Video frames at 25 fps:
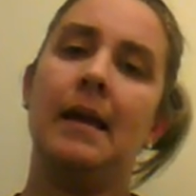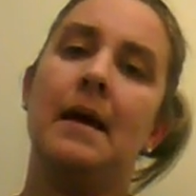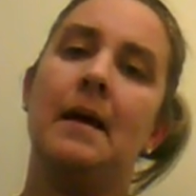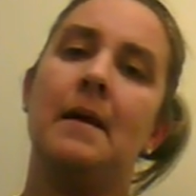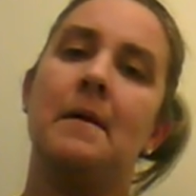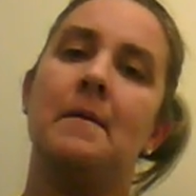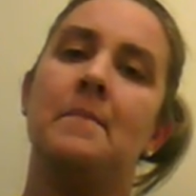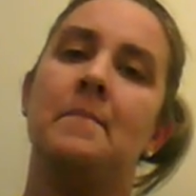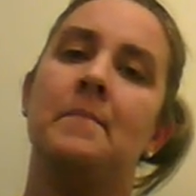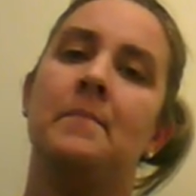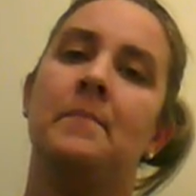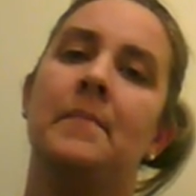
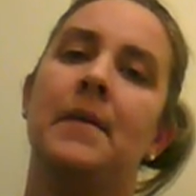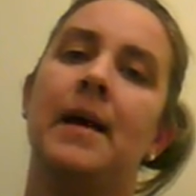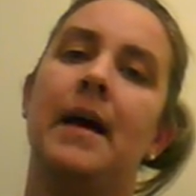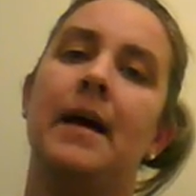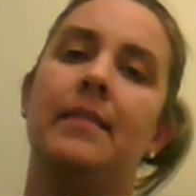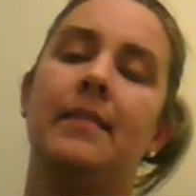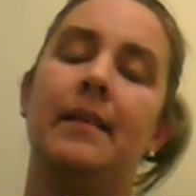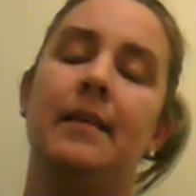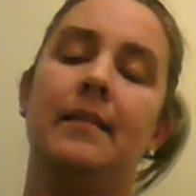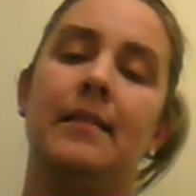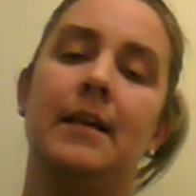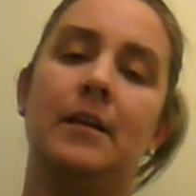I
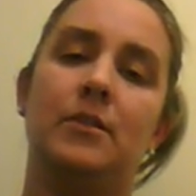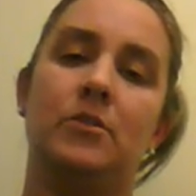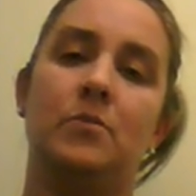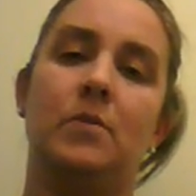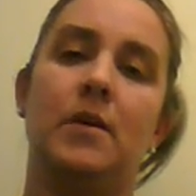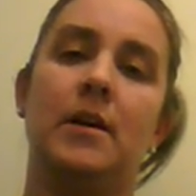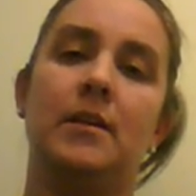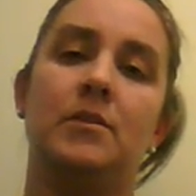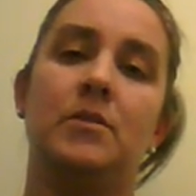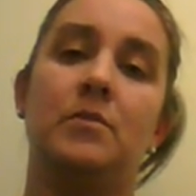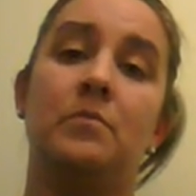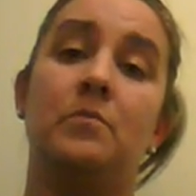think that's
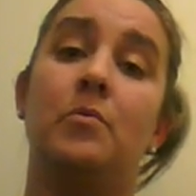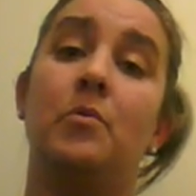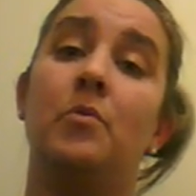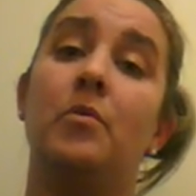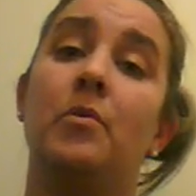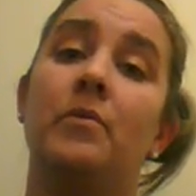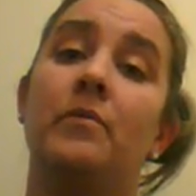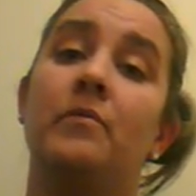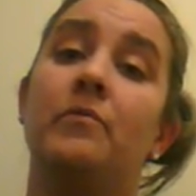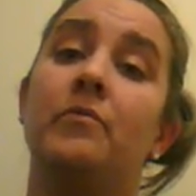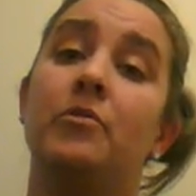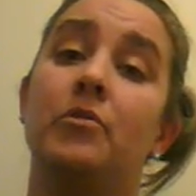why it's
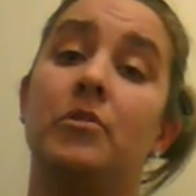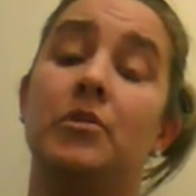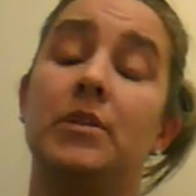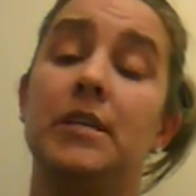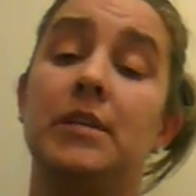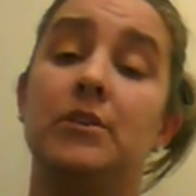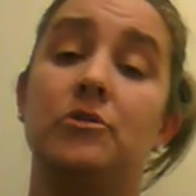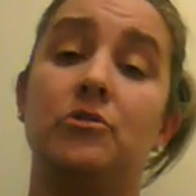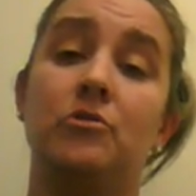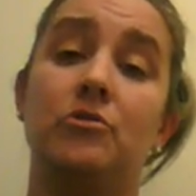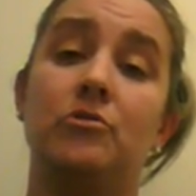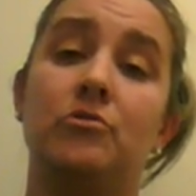important for
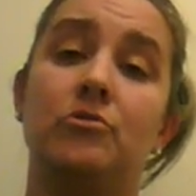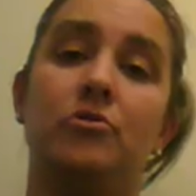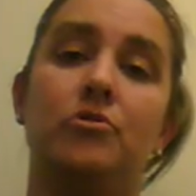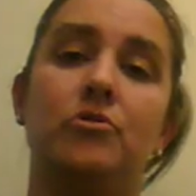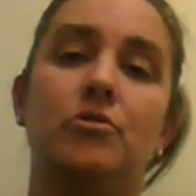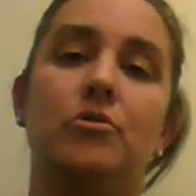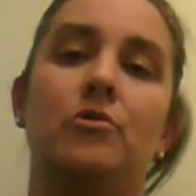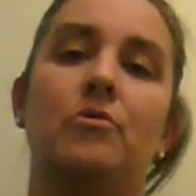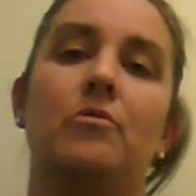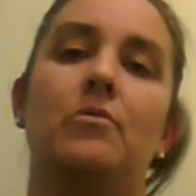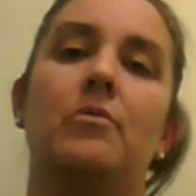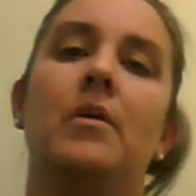teachers
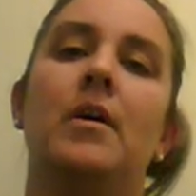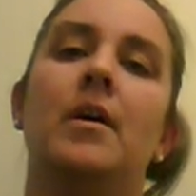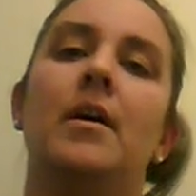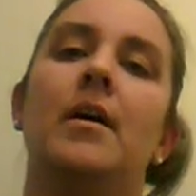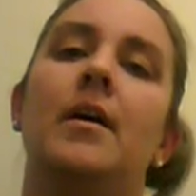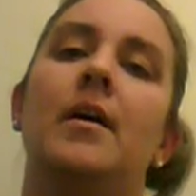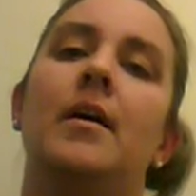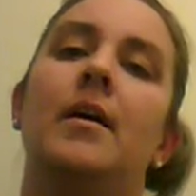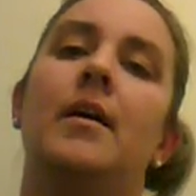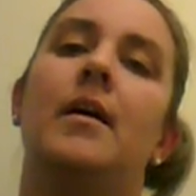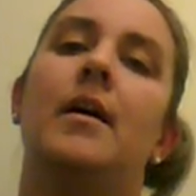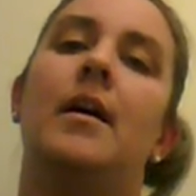to
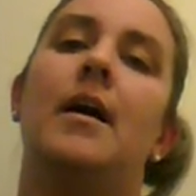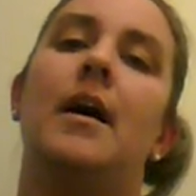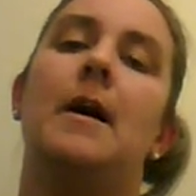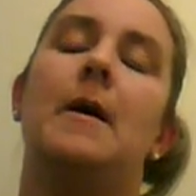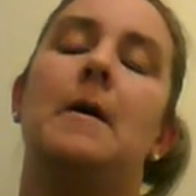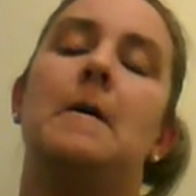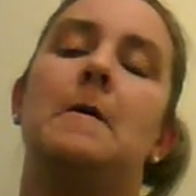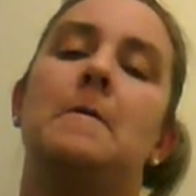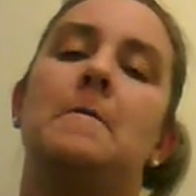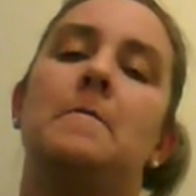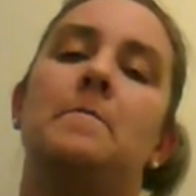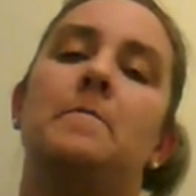
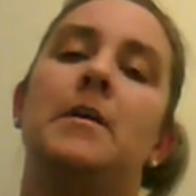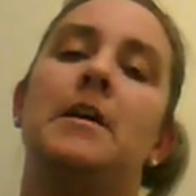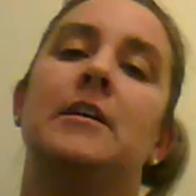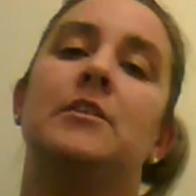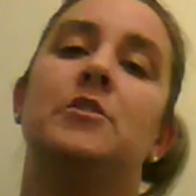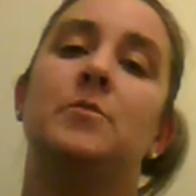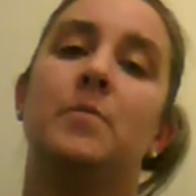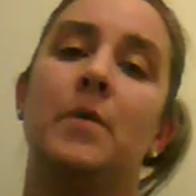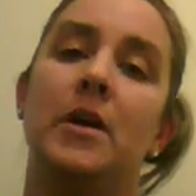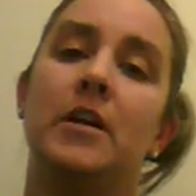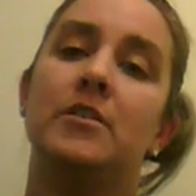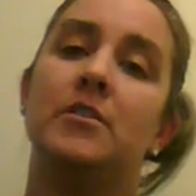
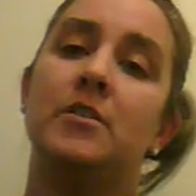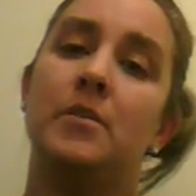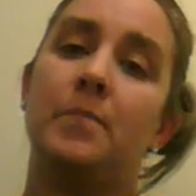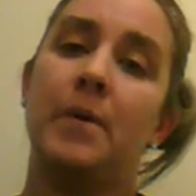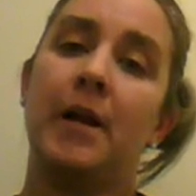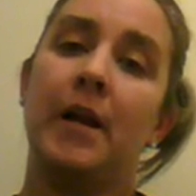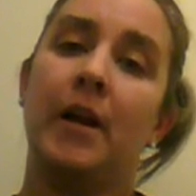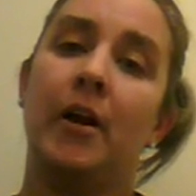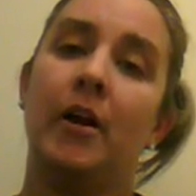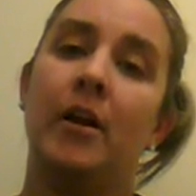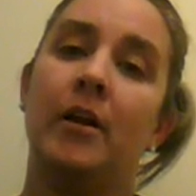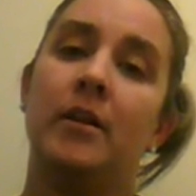express to
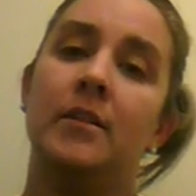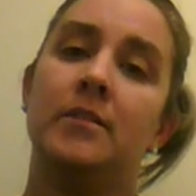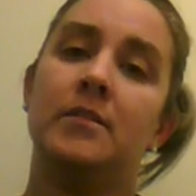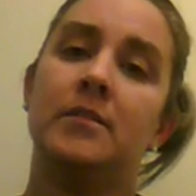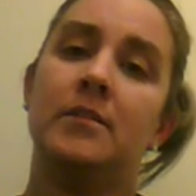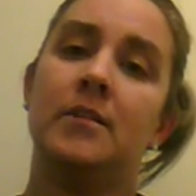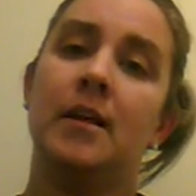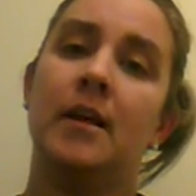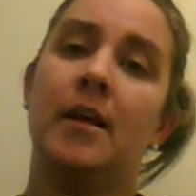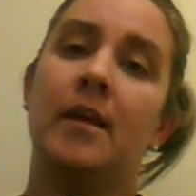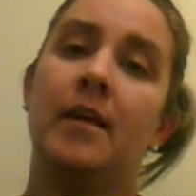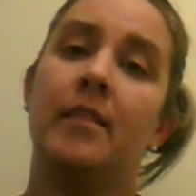
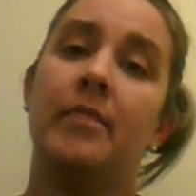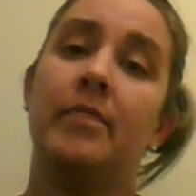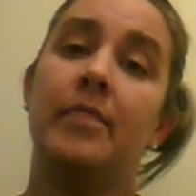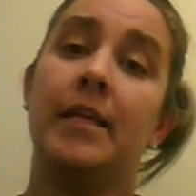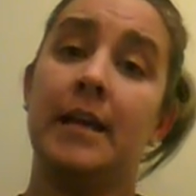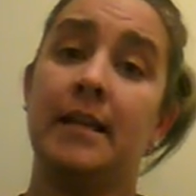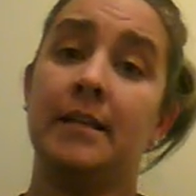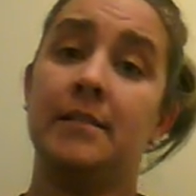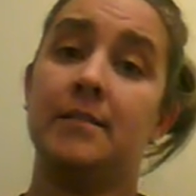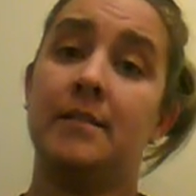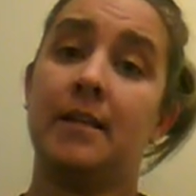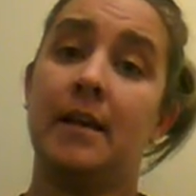parents
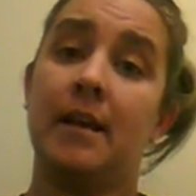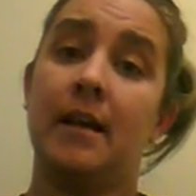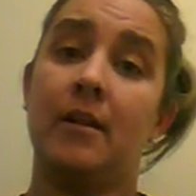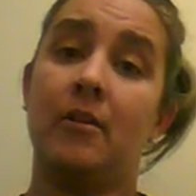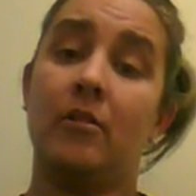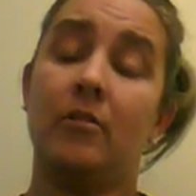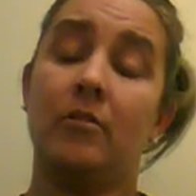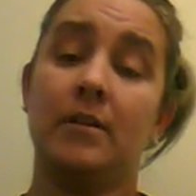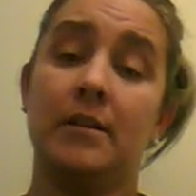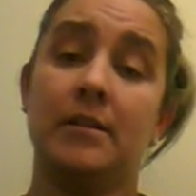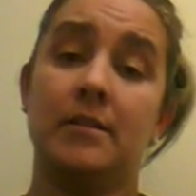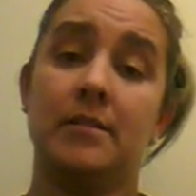things that
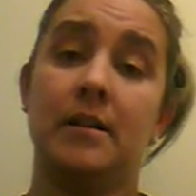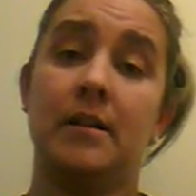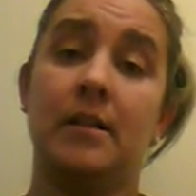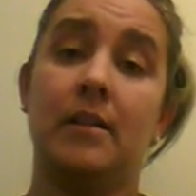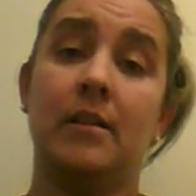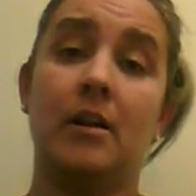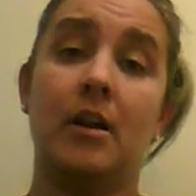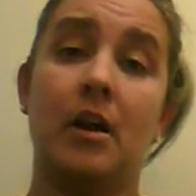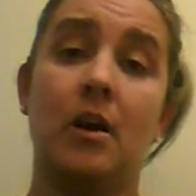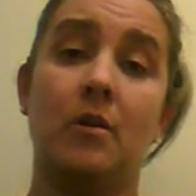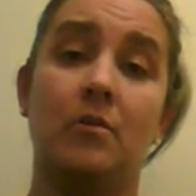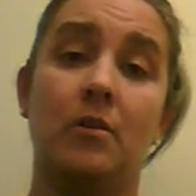are listed in
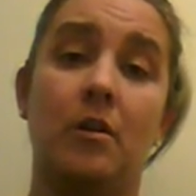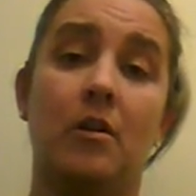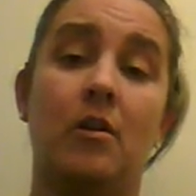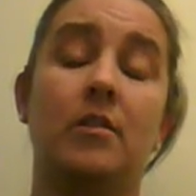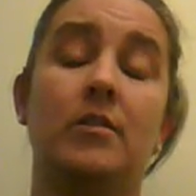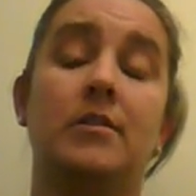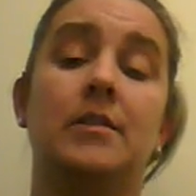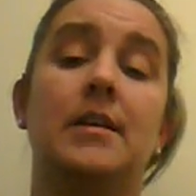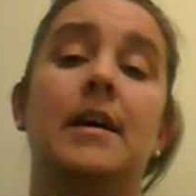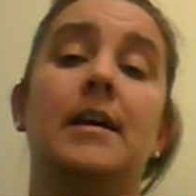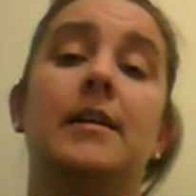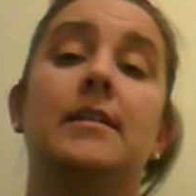the code of
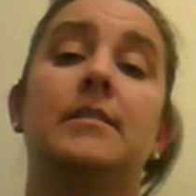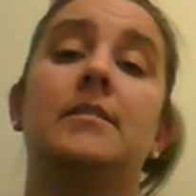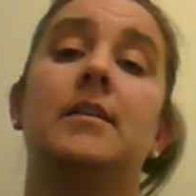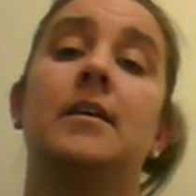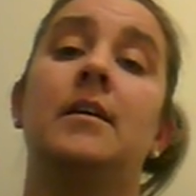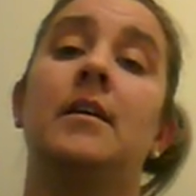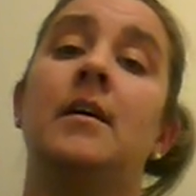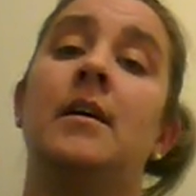conduct,